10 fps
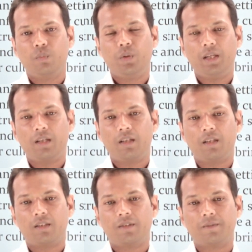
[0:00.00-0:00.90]
are
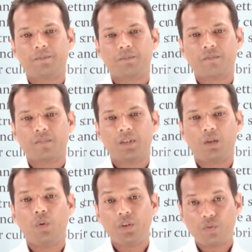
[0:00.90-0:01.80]

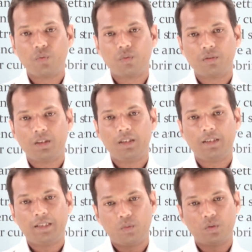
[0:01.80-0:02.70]
going through
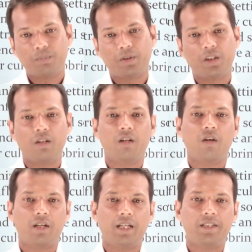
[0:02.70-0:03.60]
in those particular
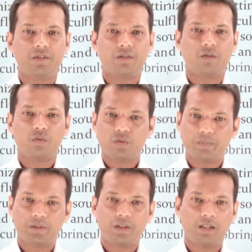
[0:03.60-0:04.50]
organization or those
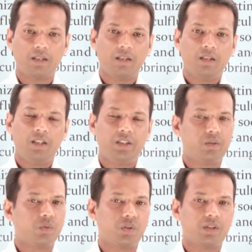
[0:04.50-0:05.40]
particular
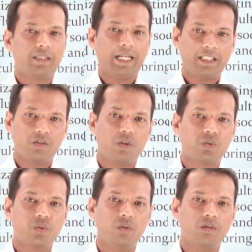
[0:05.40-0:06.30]
institution, that is
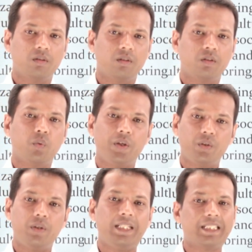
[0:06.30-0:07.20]
also going
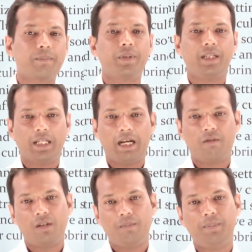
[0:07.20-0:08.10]
to interpret
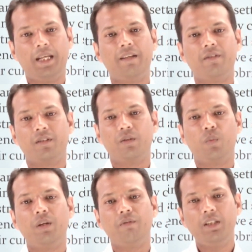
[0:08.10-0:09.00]
our behavior, the
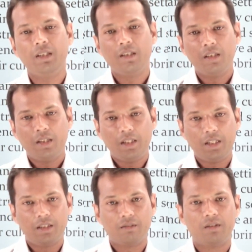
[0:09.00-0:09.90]
way we
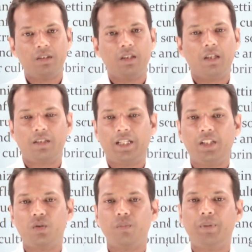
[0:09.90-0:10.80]

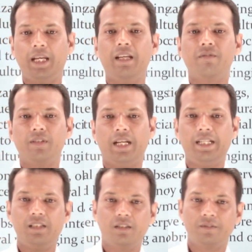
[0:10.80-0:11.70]
tend to behave
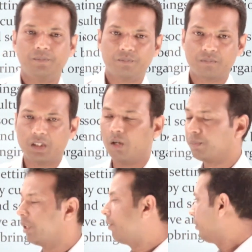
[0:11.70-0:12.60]
and observe